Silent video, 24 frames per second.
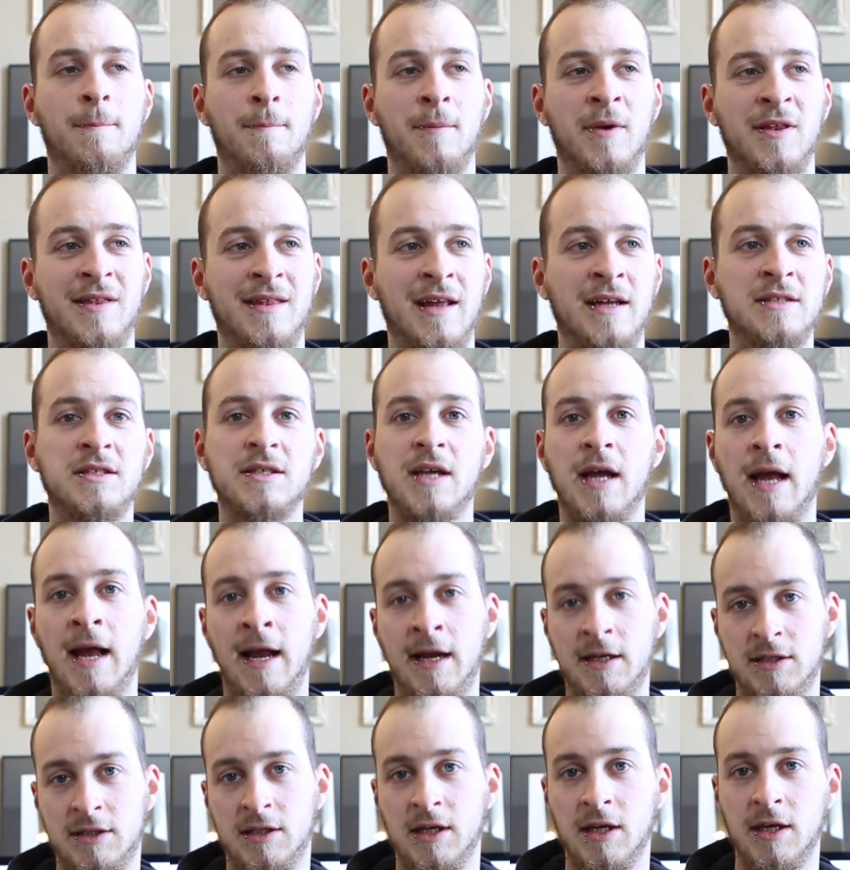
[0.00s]
But that's
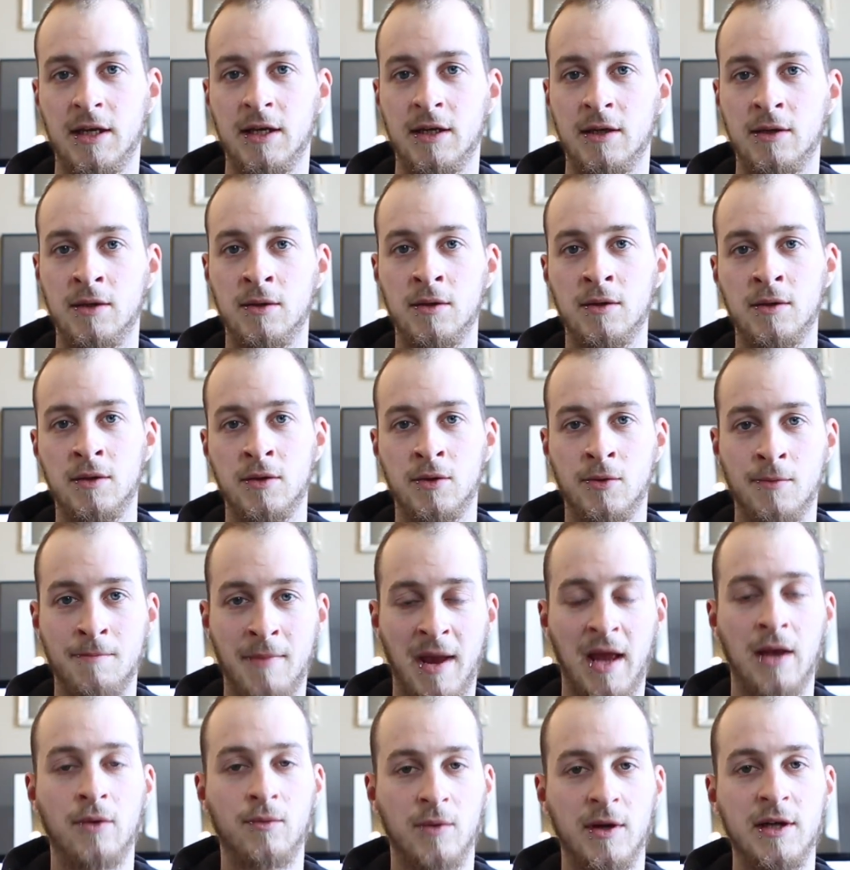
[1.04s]
actually the
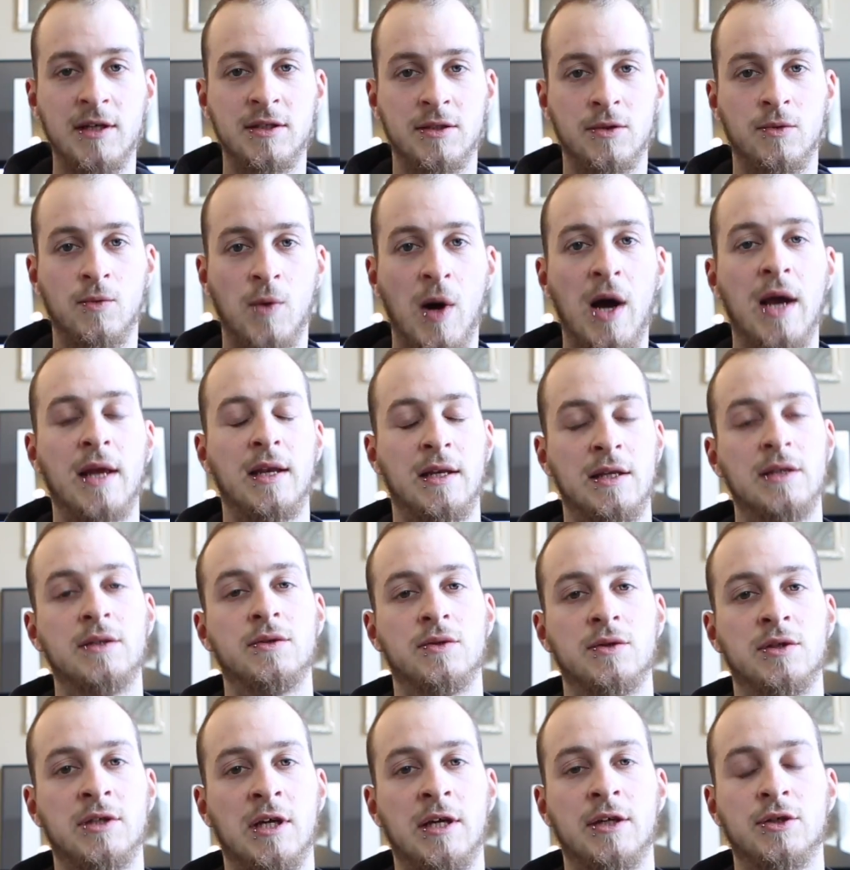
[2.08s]
main reason why you need
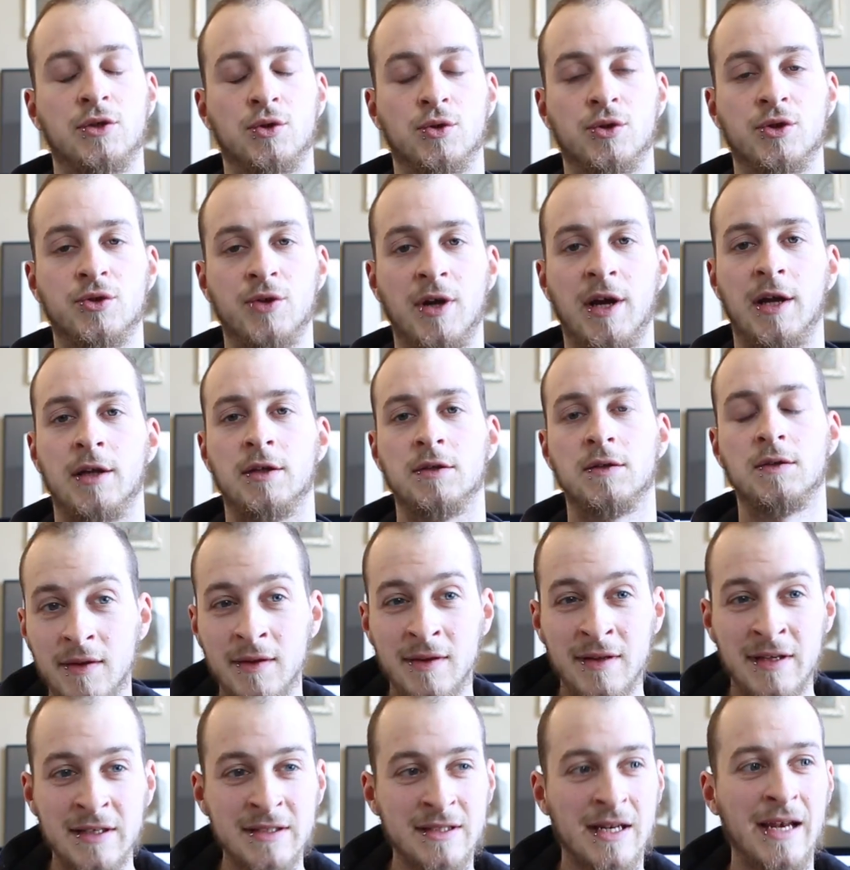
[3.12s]
to change your strings.
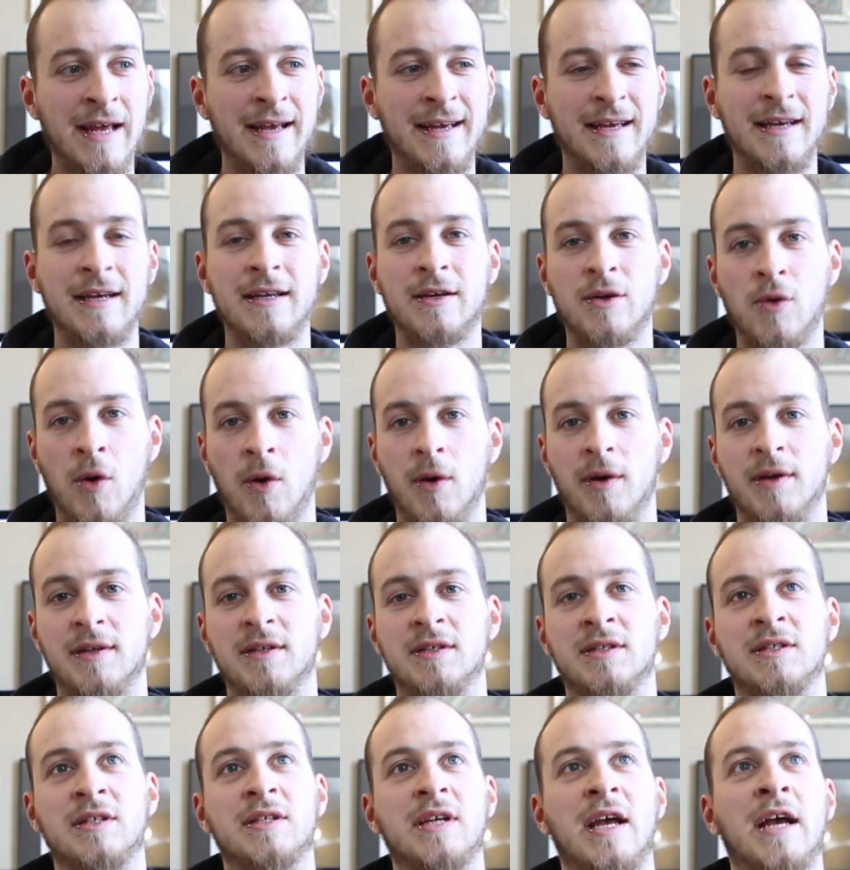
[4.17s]
This clanking
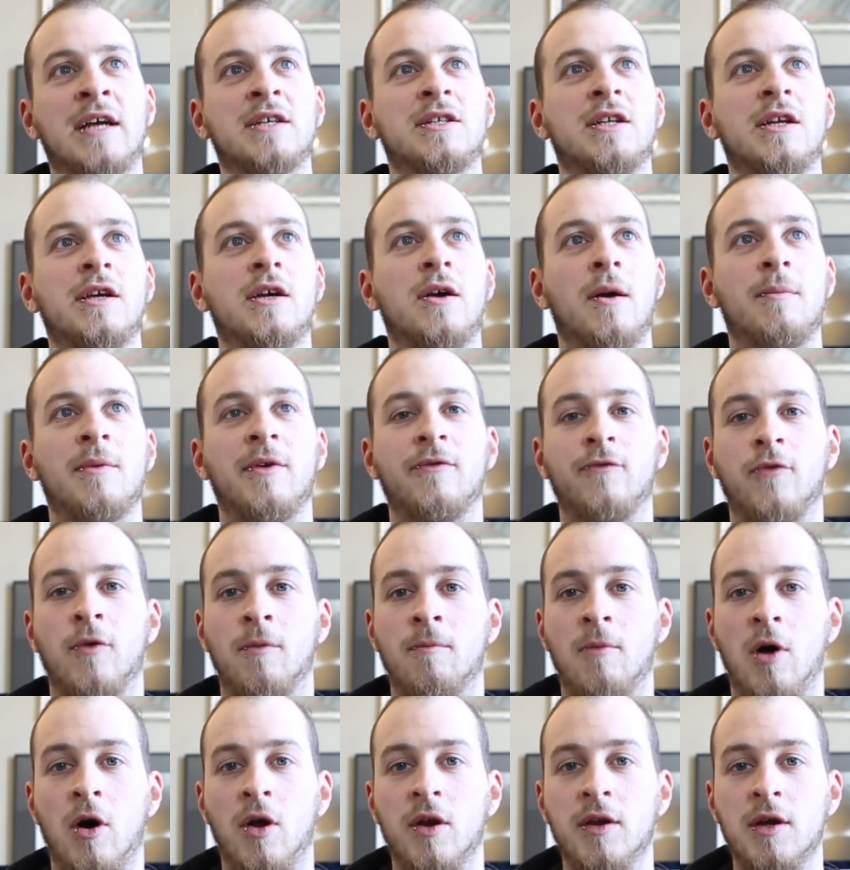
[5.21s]
noise is actually coming
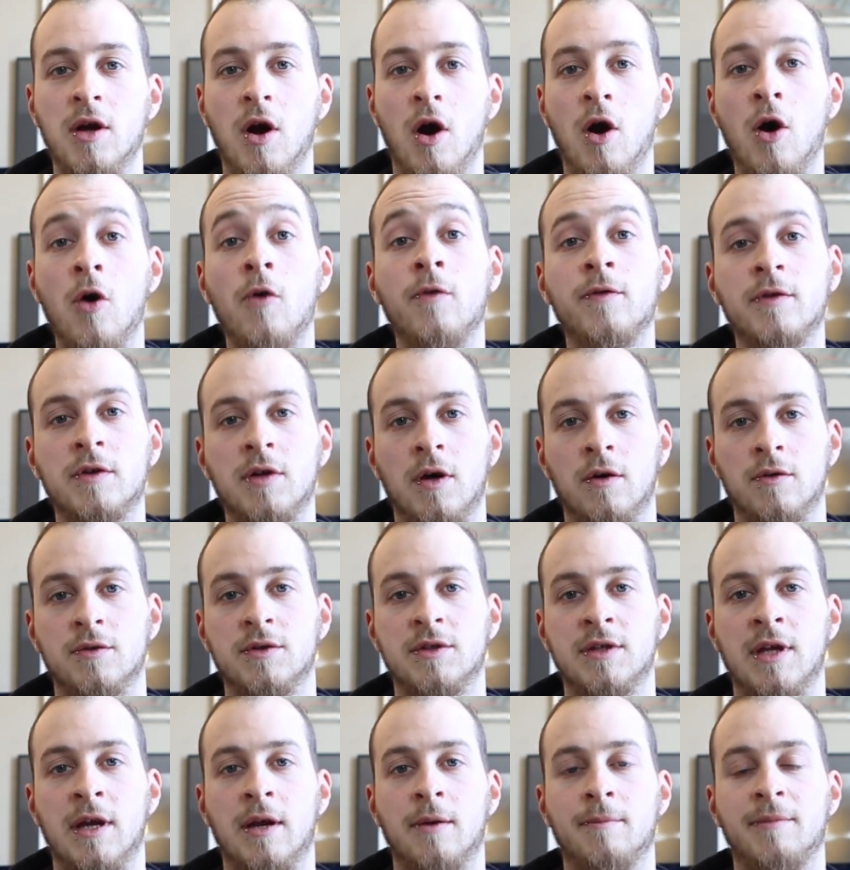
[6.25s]
from all the
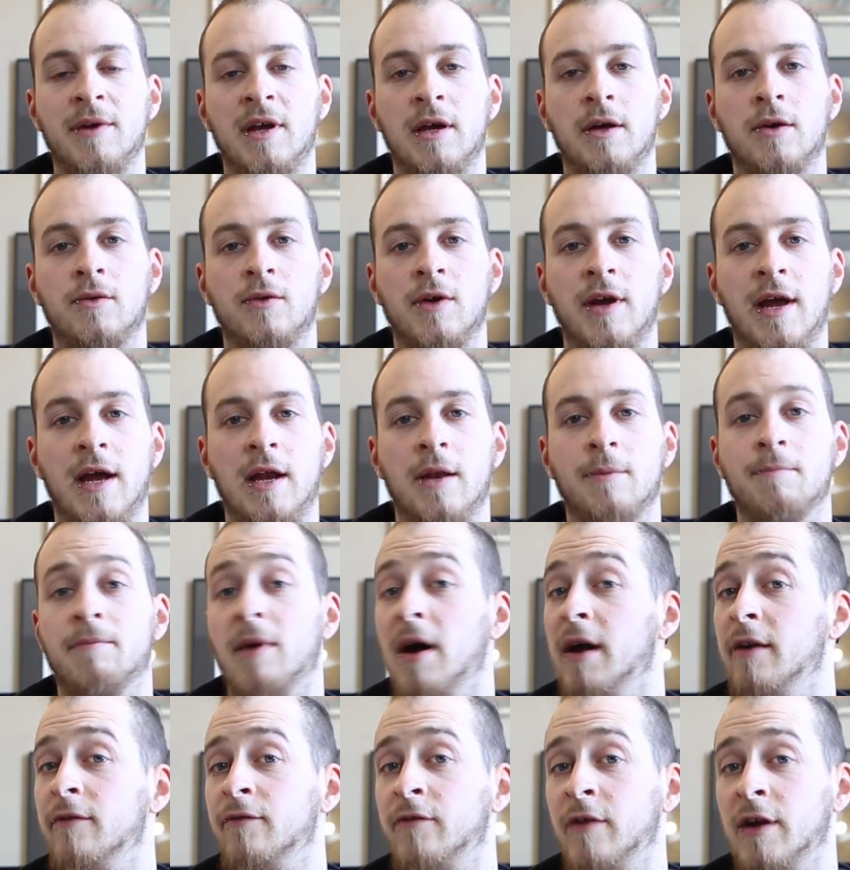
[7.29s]
overtones that are being created
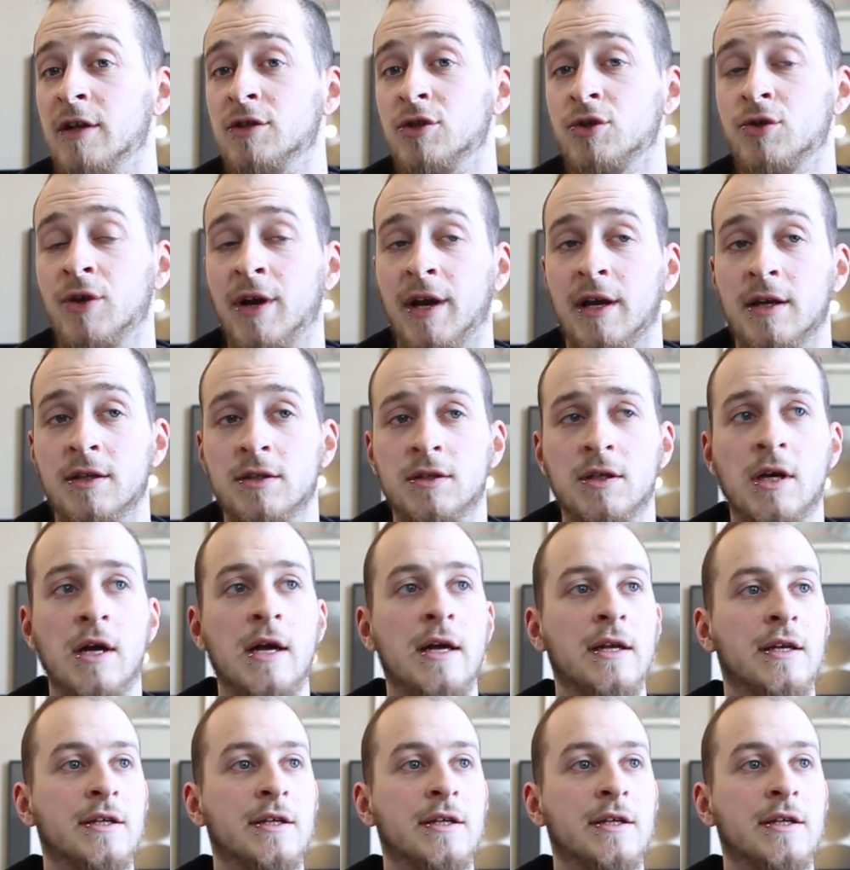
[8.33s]
by the fresh strings.